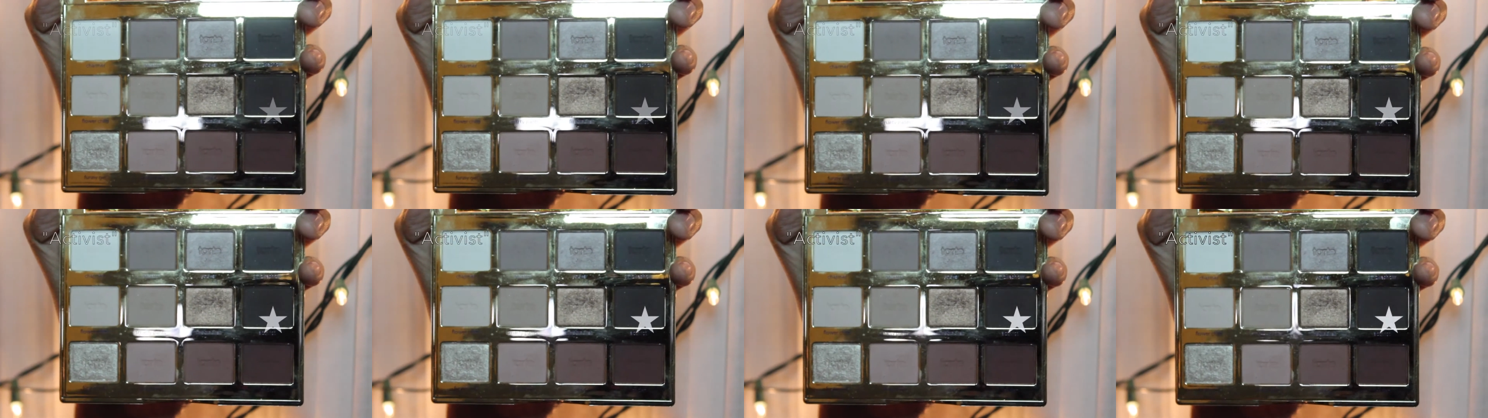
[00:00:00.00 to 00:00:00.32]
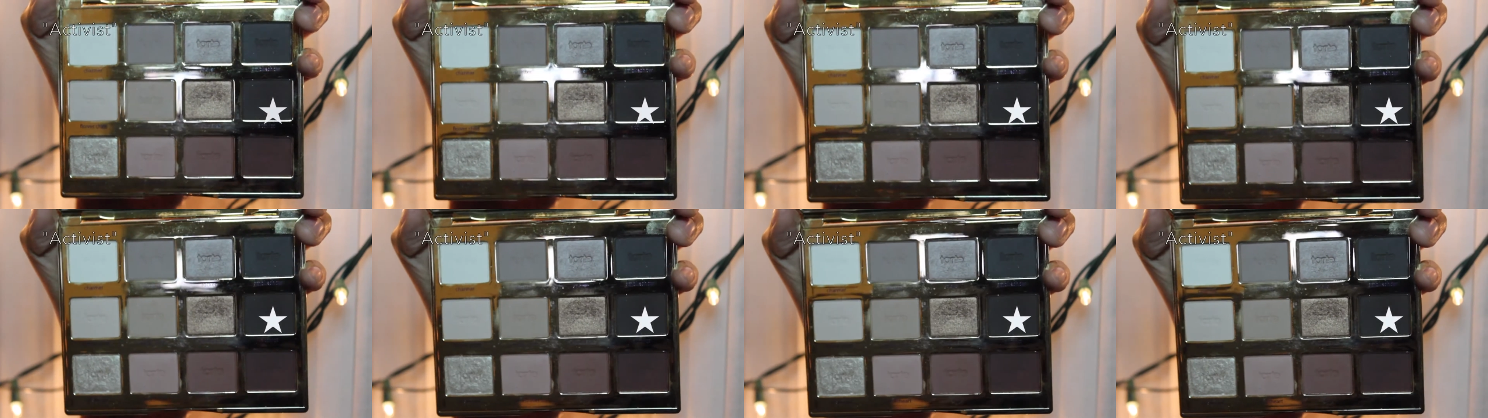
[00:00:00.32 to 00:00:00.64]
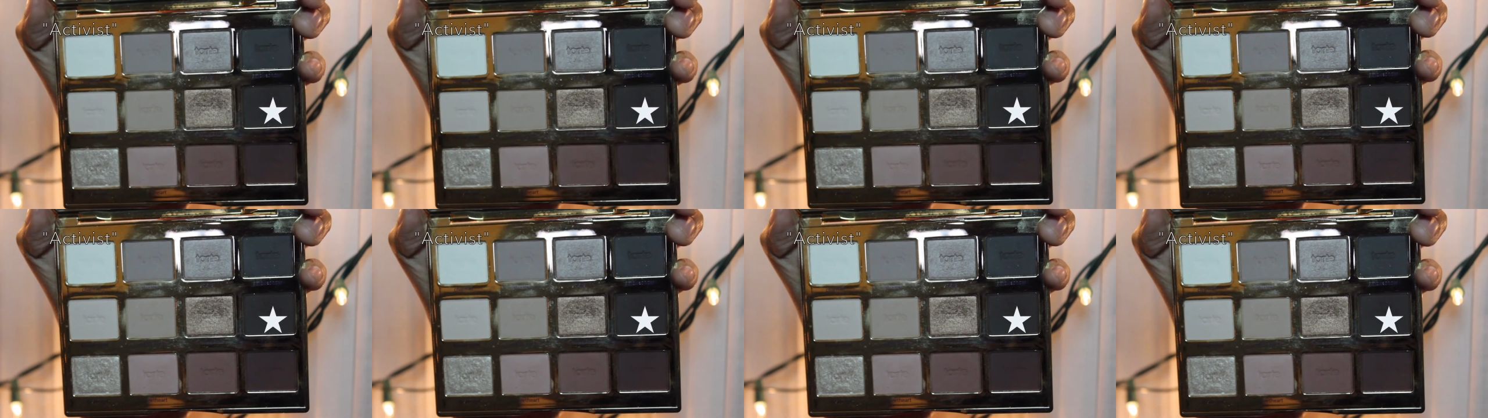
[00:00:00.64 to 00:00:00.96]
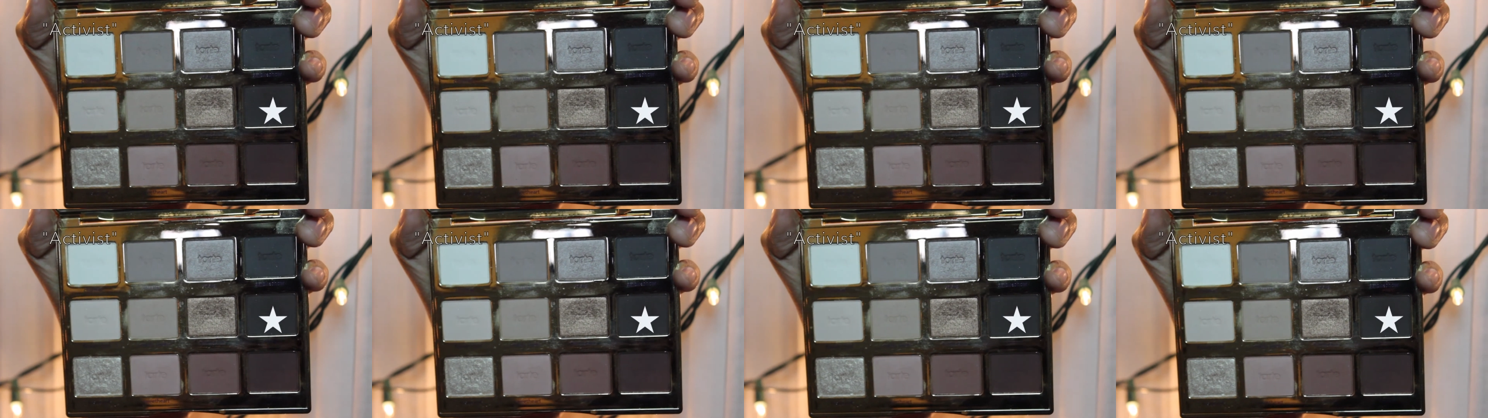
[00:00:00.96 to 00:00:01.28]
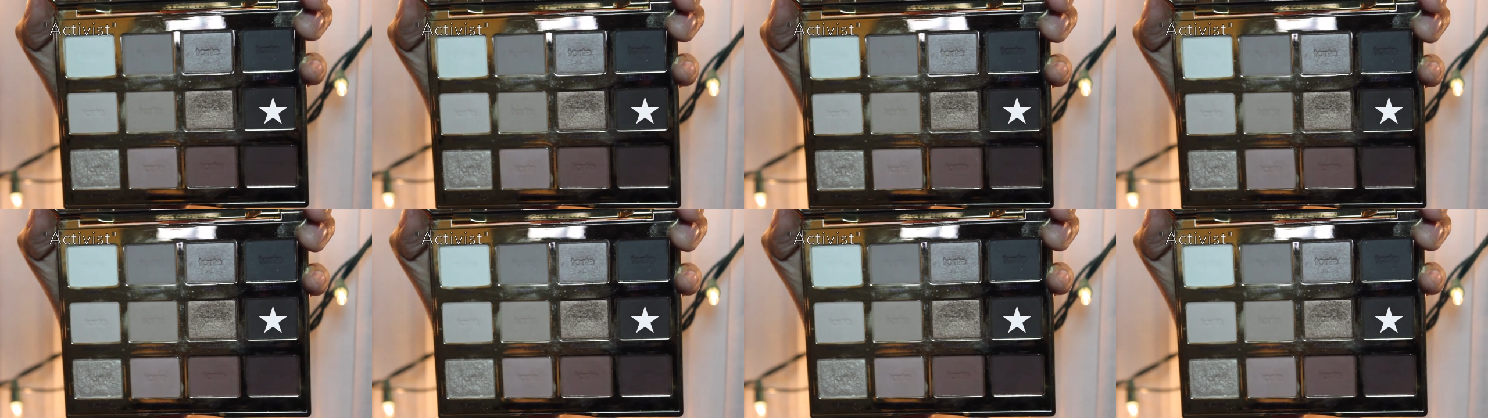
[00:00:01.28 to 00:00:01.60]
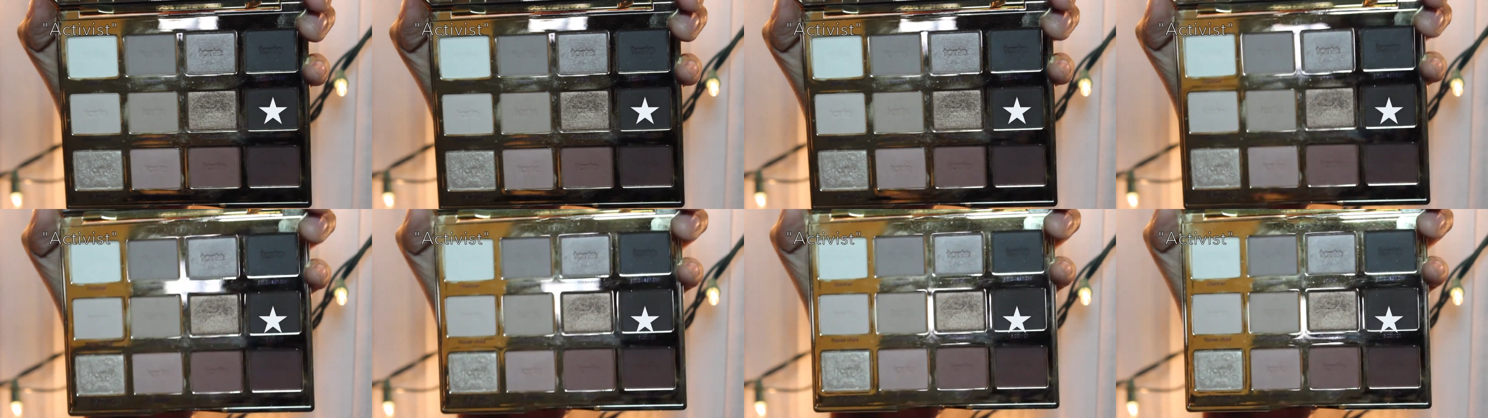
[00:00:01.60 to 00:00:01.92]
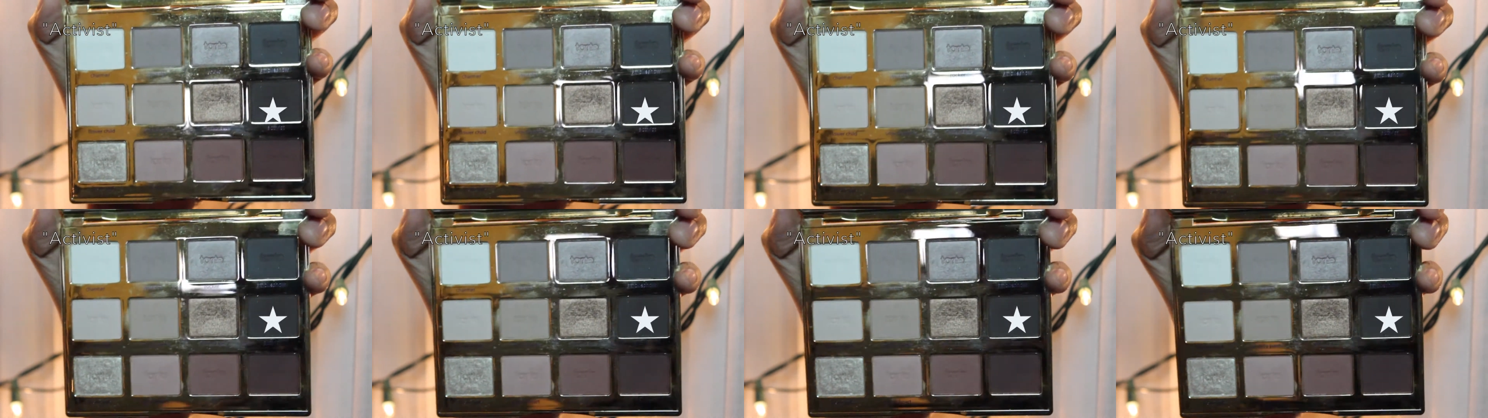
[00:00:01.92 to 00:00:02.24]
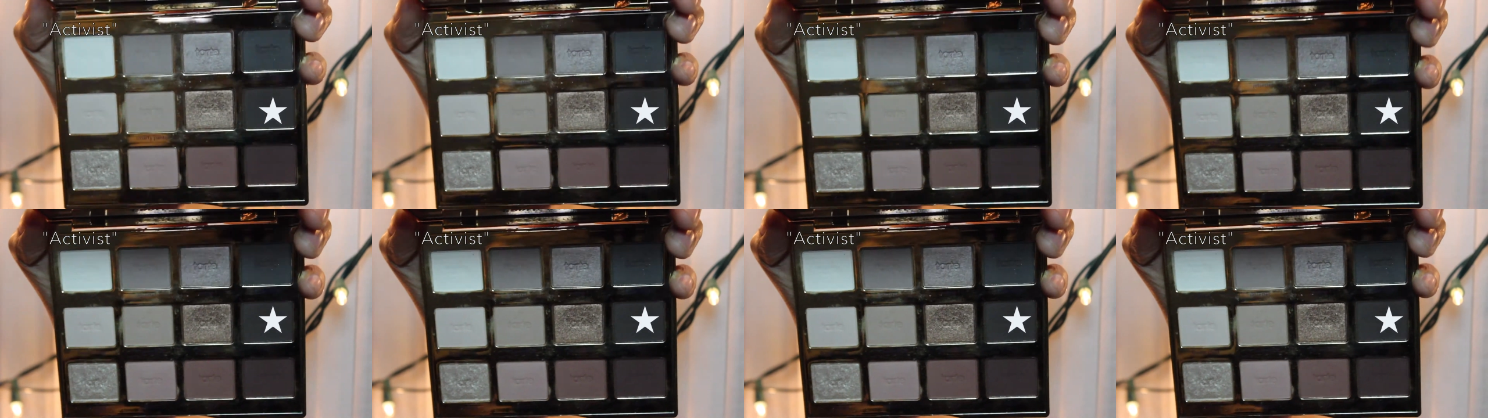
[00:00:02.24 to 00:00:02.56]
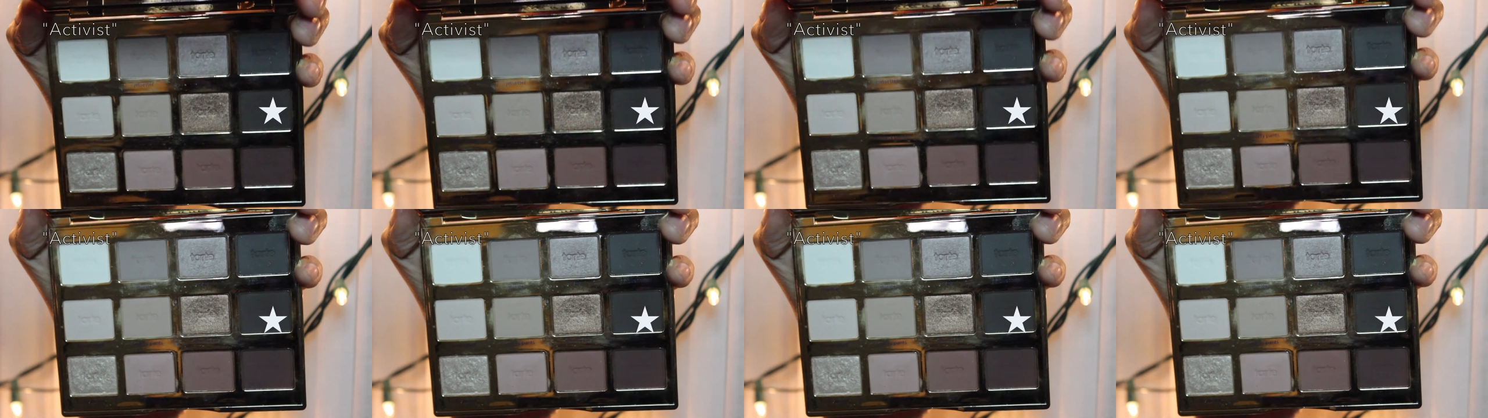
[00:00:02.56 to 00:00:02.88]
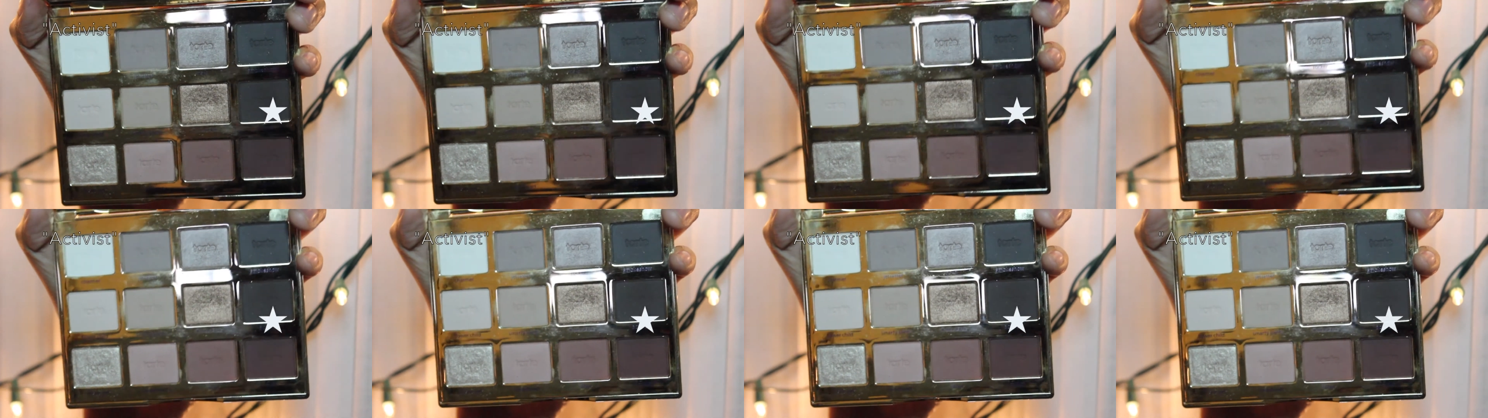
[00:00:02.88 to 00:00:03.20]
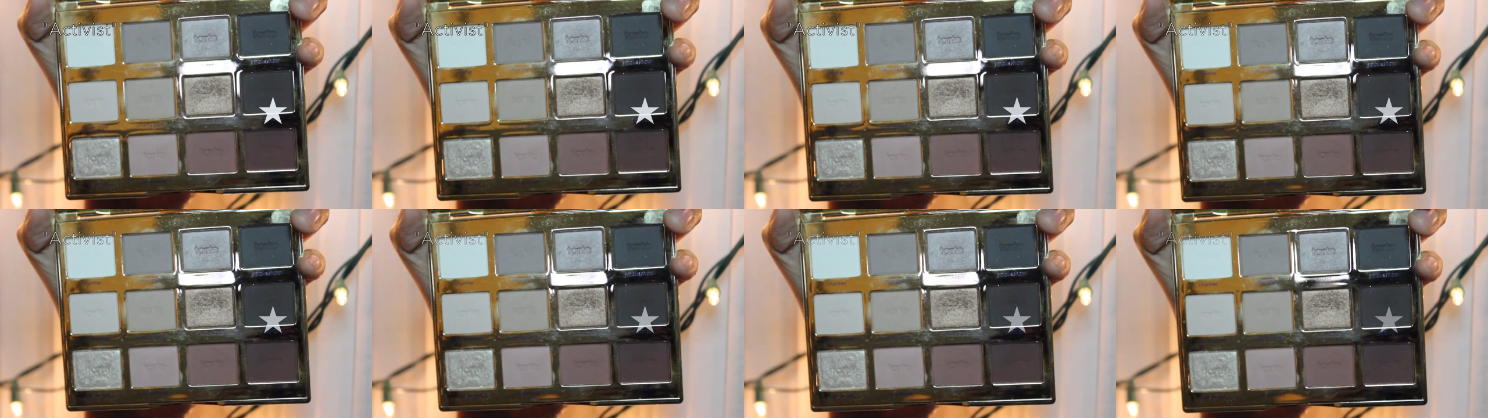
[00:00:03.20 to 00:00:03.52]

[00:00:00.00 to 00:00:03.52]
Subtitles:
Nobody's mouth can be seen.